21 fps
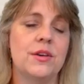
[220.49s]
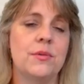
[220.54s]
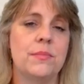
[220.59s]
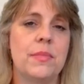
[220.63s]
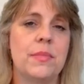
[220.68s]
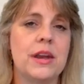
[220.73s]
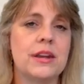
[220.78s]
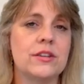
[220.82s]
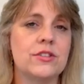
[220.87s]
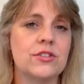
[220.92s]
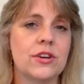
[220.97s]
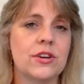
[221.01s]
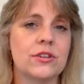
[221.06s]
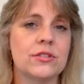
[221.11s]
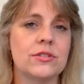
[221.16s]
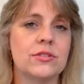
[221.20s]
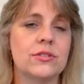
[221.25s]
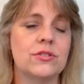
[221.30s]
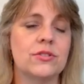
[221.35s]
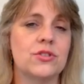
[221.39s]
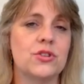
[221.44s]

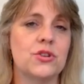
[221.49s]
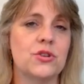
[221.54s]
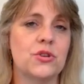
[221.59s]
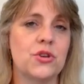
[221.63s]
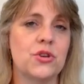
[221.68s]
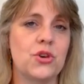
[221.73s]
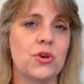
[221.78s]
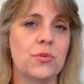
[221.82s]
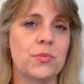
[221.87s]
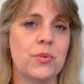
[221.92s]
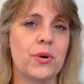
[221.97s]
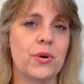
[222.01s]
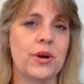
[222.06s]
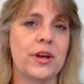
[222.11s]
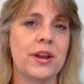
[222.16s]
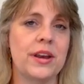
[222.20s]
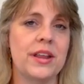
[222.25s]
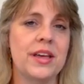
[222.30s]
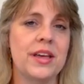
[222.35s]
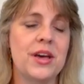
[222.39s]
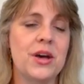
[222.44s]
metatarsals, your
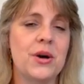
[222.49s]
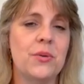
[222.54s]
cuboid.